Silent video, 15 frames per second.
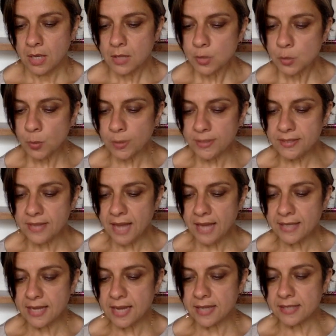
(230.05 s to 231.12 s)

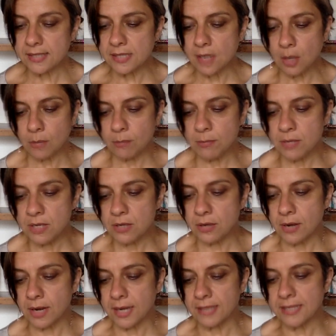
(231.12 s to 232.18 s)
Svādhyāya is not mere
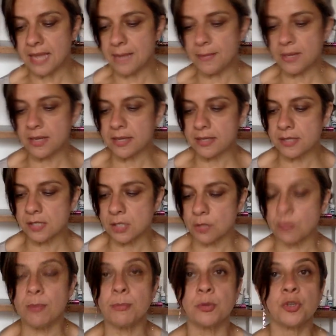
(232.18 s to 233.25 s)
academic
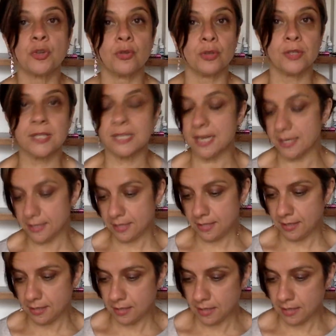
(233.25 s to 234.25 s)
scriptural study.